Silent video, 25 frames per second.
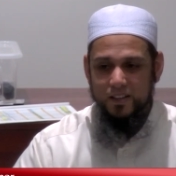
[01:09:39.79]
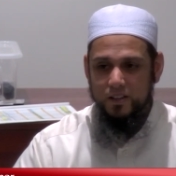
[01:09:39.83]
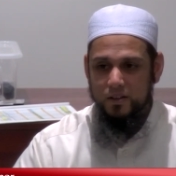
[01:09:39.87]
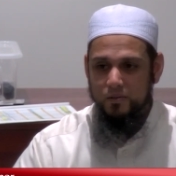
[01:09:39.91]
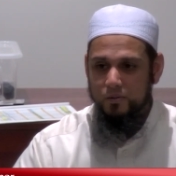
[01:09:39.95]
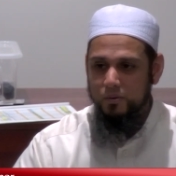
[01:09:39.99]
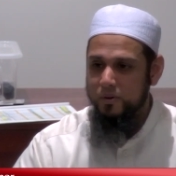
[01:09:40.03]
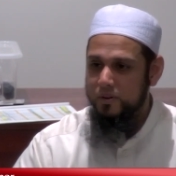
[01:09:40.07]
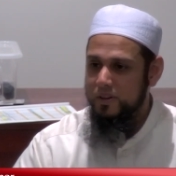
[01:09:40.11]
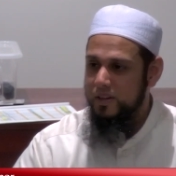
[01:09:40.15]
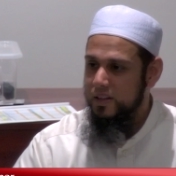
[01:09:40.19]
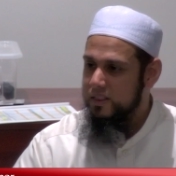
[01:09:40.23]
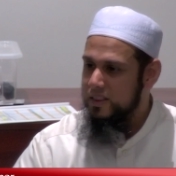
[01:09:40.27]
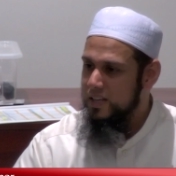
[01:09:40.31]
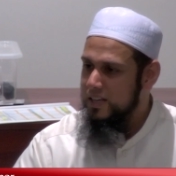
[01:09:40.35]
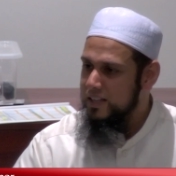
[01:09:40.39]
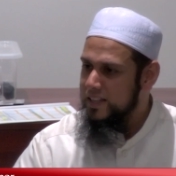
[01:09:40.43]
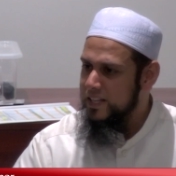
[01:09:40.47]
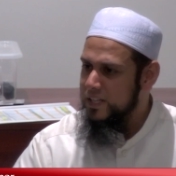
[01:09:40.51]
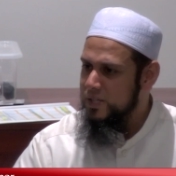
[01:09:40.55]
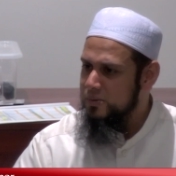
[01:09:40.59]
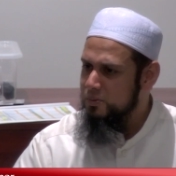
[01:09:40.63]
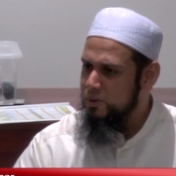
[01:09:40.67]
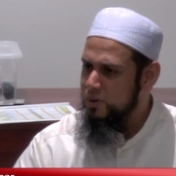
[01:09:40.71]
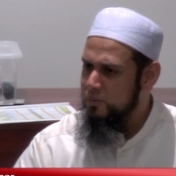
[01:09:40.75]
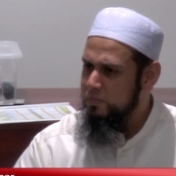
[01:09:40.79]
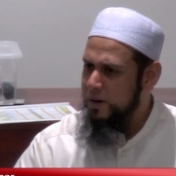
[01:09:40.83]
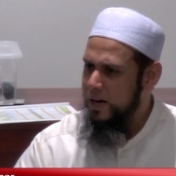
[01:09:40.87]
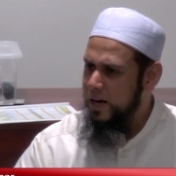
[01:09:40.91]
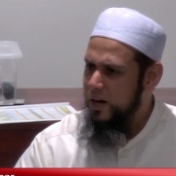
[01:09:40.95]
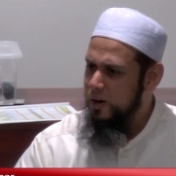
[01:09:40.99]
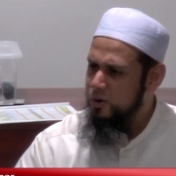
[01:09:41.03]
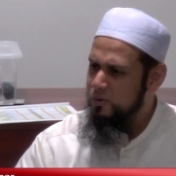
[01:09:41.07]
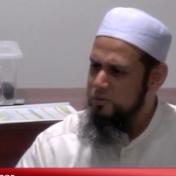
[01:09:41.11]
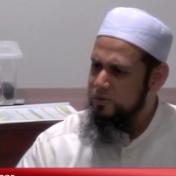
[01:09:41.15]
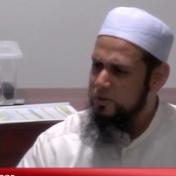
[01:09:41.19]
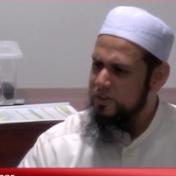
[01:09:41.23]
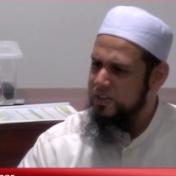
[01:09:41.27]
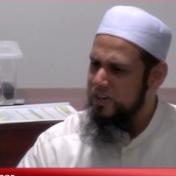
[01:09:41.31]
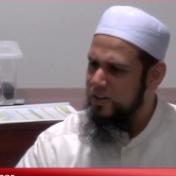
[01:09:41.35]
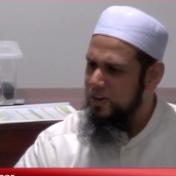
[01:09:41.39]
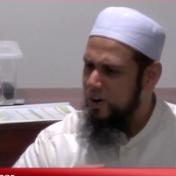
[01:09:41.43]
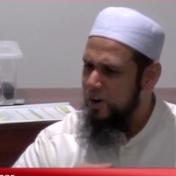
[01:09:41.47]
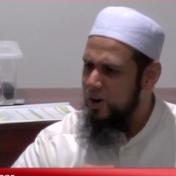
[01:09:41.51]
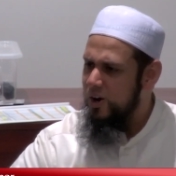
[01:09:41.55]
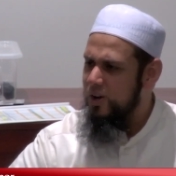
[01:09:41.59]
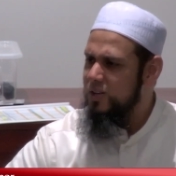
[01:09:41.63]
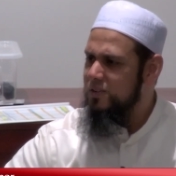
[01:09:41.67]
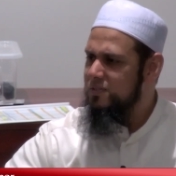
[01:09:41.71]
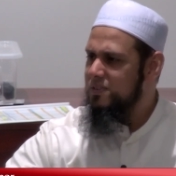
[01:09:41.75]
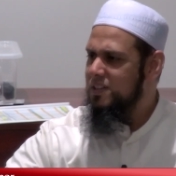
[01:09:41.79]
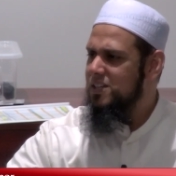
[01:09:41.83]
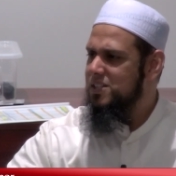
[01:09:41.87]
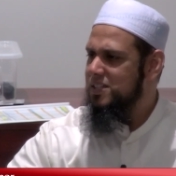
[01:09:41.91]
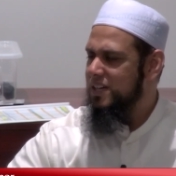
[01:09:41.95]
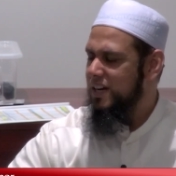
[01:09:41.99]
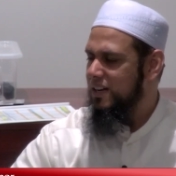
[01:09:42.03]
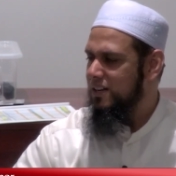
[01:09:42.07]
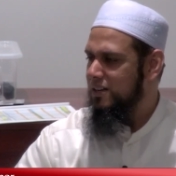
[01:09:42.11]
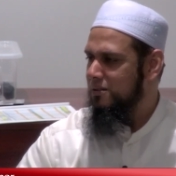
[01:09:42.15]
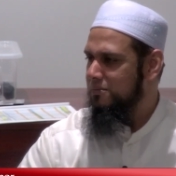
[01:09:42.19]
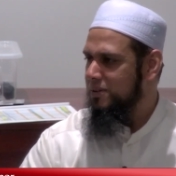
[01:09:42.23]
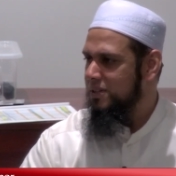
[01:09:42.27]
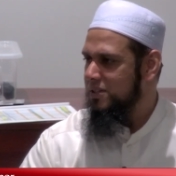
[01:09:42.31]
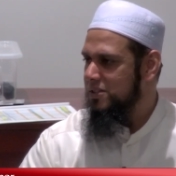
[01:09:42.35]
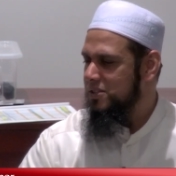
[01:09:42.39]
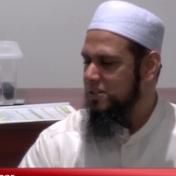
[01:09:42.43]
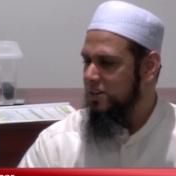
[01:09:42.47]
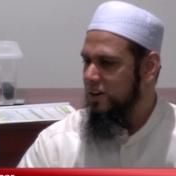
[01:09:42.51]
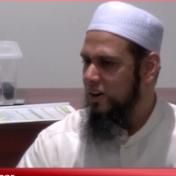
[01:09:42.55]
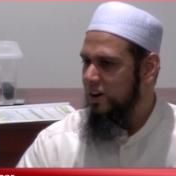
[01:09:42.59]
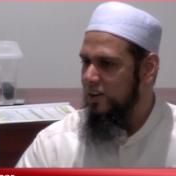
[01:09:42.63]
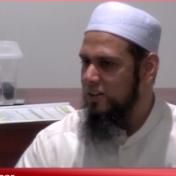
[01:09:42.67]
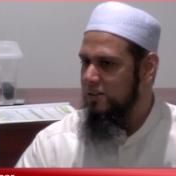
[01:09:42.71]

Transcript: The thing that's more powerful than all of these elements,